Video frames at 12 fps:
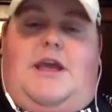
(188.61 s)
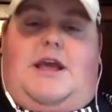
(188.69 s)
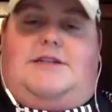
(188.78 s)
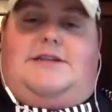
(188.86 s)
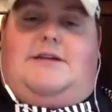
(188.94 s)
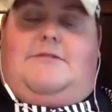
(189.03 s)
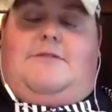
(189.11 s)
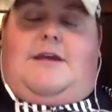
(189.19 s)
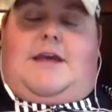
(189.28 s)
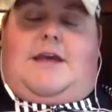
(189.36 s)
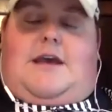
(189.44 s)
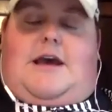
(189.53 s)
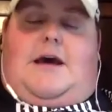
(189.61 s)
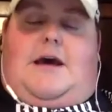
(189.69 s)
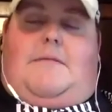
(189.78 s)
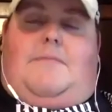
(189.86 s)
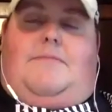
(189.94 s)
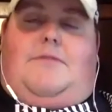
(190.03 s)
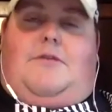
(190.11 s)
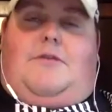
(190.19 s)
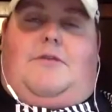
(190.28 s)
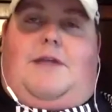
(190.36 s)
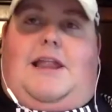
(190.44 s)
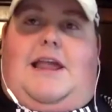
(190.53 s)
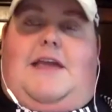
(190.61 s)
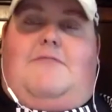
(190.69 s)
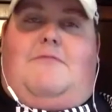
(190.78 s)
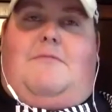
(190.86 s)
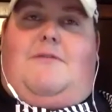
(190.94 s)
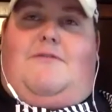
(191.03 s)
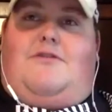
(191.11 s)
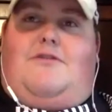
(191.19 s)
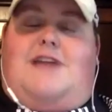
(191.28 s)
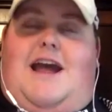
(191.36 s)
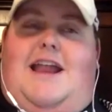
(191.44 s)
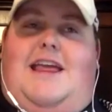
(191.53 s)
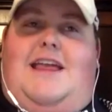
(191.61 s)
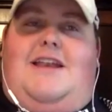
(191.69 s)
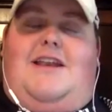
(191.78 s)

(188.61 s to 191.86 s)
And so really, when we first got in,